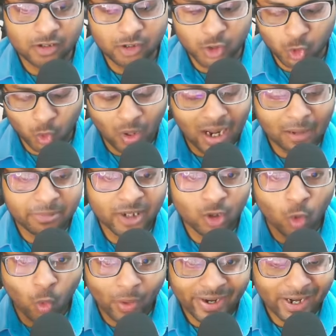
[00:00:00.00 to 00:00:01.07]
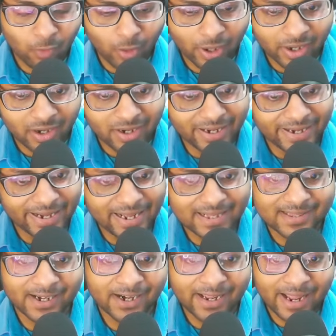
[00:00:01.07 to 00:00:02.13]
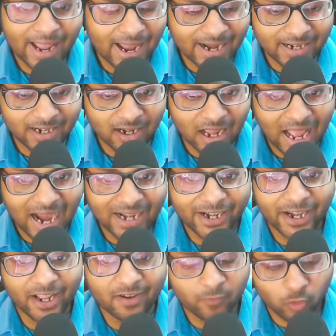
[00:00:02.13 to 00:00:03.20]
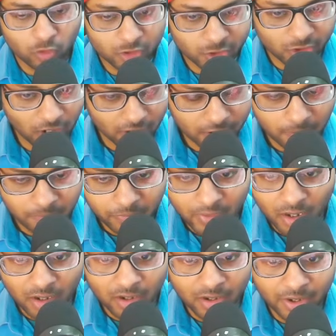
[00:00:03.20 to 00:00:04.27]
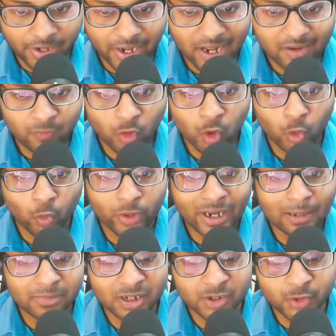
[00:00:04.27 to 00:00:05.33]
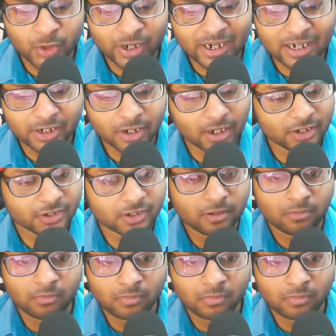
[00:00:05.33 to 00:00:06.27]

So after 1 hour, day 3 end and day 4 start. Day 4 we have the training task.